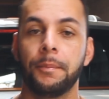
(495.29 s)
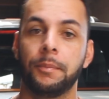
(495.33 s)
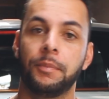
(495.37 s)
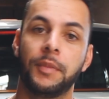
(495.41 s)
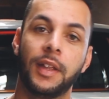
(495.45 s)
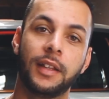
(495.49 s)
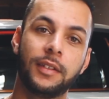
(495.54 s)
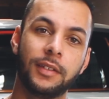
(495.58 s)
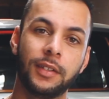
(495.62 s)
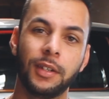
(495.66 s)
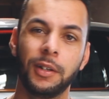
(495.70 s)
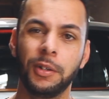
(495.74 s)

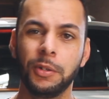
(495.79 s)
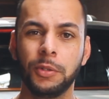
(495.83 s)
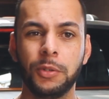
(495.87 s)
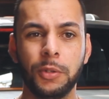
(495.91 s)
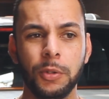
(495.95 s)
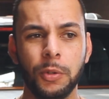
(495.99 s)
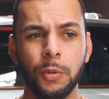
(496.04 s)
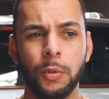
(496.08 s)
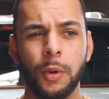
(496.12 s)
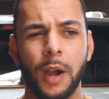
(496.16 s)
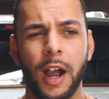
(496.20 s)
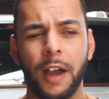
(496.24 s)
That's so
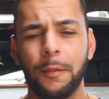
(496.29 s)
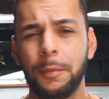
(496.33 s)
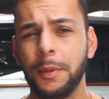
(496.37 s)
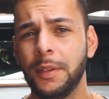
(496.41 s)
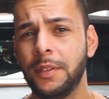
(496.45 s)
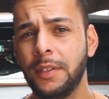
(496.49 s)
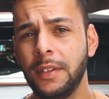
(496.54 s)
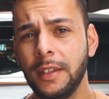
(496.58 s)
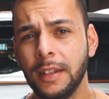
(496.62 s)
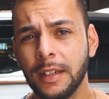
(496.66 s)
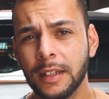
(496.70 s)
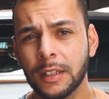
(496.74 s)
true. I've been
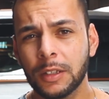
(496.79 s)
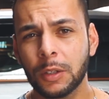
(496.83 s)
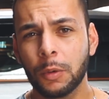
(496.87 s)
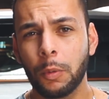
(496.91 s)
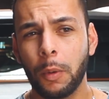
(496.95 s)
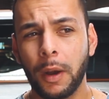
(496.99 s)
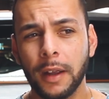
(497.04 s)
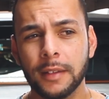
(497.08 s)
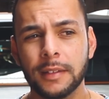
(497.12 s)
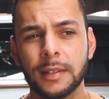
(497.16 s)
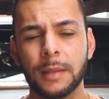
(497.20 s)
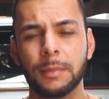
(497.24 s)
seeing it
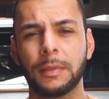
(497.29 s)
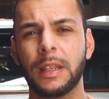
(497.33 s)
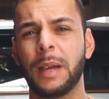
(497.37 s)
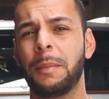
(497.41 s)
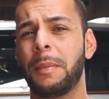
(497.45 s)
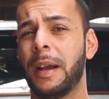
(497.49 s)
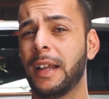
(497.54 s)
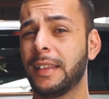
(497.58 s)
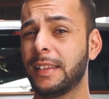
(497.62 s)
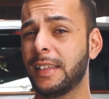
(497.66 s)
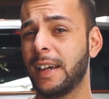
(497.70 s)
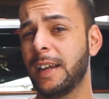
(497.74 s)
quite some time.
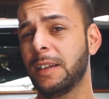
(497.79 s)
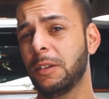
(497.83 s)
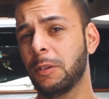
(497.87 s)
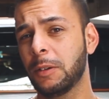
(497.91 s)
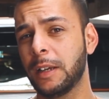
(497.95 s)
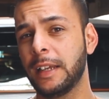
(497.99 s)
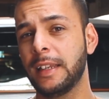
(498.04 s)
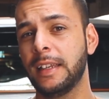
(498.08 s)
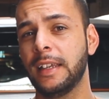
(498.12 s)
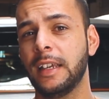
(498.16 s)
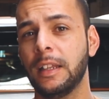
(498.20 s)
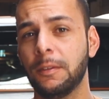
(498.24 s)
I try not
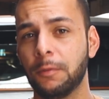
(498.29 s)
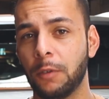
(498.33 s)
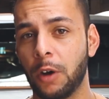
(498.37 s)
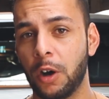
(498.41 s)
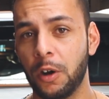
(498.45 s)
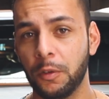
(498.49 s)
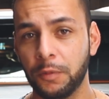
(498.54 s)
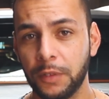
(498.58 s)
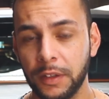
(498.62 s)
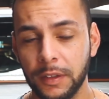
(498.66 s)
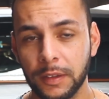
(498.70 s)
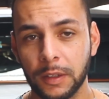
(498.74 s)
getting
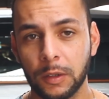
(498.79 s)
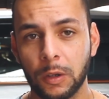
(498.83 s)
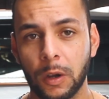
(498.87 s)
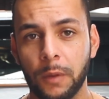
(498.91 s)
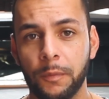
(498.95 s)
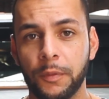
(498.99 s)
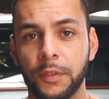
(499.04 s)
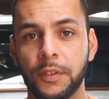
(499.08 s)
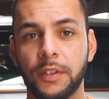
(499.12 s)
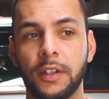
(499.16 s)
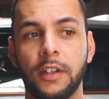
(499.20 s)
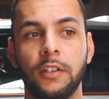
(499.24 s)
involved in the
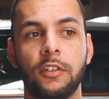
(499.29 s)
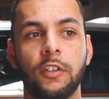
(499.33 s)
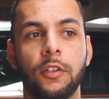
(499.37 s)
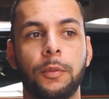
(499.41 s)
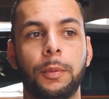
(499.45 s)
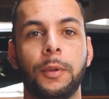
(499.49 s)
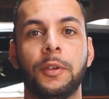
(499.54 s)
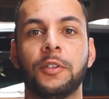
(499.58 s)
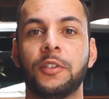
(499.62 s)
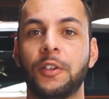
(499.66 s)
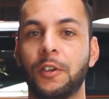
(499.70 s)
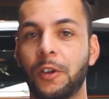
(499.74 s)
conversations
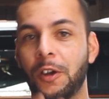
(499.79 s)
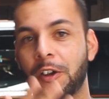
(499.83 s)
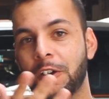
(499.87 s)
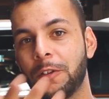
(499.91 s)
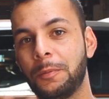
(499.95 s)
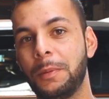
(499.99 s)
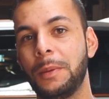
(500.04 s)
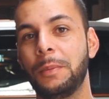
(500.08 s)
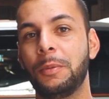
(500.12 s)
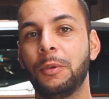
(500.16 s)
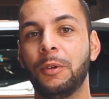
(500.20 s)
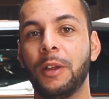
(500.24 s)
because a lot
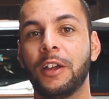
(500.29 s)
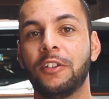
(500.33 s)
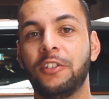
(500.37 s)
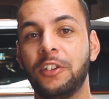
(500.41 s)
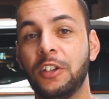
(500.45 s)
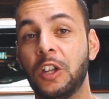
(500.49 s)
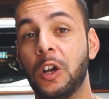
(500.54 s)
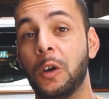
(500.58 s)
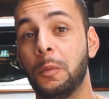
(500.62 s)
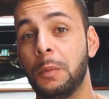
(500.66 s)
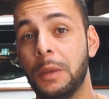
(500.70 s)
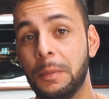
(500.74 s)
of people actually
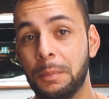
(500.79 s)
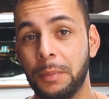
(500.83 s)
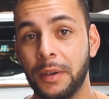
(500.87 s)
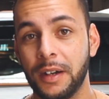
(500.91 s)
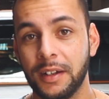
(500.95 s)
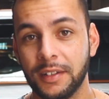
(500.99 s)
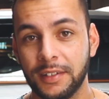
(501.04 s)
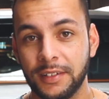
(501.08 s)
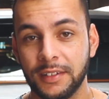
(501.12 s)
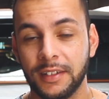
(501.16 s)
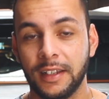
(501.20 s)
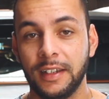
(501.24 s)
know me
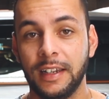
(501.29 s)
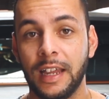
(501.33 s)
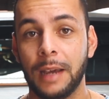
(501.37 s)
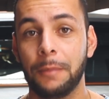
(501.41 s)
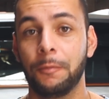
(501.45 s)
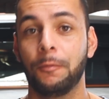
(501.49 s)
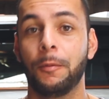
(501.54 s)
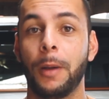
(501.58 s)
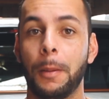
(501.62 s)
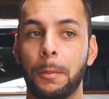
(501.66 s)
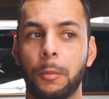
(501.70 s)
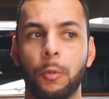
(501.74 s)
personally.
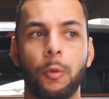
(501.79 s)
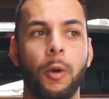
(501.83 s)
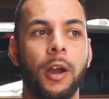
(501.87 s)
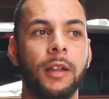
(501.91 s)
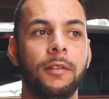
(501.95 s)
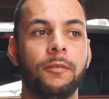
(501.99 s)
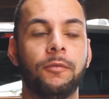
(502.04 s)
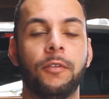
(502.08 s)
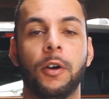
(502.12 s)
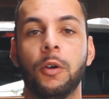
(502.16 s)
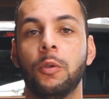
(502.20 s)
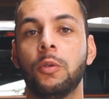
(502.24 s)
I'm
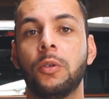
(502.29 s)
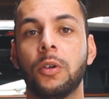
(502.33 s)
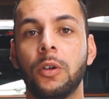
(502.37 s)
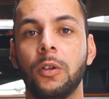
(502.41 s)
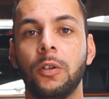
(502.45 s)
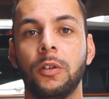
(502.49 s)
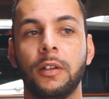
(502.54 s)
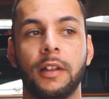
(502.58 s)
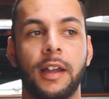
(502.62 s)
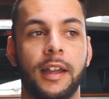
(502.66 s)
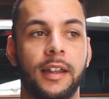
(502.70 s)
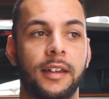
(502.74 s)
quite
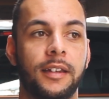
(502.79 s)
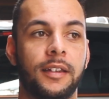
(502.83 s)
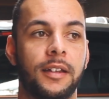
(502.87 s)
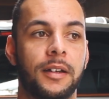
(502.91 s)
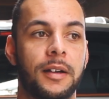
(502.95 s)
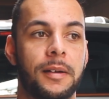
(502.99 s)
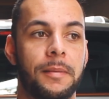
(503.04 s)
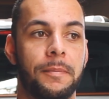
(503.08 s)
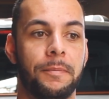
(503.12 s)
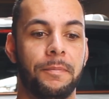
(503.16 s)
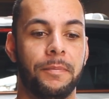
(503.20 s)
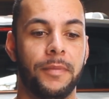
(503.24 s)
vocal, and
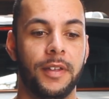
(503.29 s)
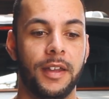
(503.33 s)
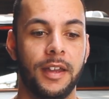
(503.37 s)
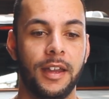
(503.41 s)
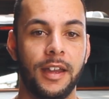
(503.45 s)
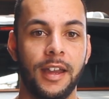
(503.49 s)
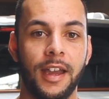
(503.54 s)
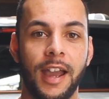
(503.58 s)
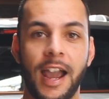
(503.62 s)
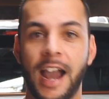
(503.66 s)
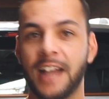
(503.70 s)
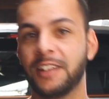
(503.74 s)

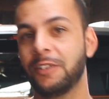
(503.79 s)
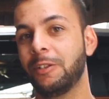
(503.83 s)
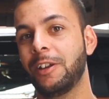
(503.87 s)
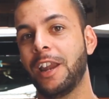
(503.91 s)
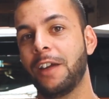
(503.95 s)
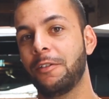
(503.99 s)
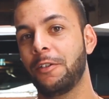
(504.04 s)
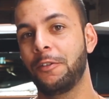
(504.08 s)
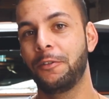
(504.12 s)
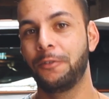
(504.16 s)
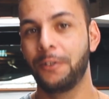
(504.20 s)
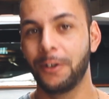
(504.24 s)
I don't
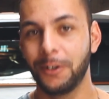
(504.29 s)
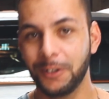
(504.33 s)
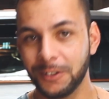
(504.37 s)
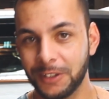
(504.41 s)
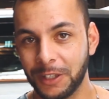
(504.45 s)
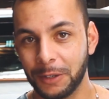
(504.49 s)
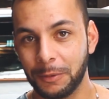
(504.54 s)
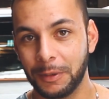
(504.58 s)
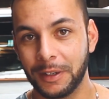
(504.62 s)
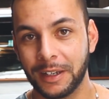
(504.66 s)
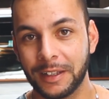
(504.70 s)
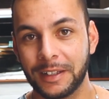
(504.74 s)
have a
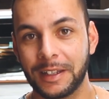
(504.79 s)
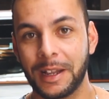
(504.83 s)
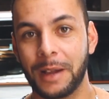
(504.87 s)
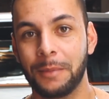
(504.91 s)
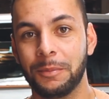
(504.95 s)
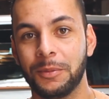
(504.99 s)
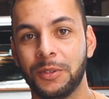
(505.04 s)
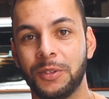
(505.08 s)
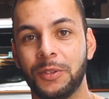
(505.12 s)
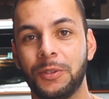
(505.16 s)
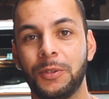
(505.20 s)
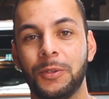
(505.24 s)
filter when it
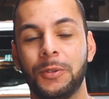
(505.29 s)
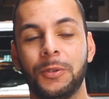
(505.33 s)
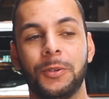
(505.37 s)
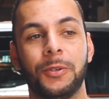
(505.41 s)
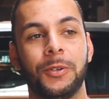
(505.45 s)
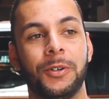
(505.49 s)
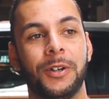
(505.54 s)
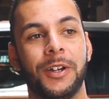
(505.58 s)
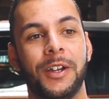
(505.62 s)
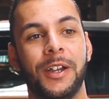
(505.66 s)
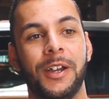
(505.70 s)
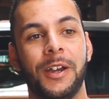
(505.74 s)
comes
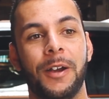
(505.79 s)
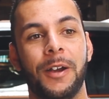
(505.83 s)
to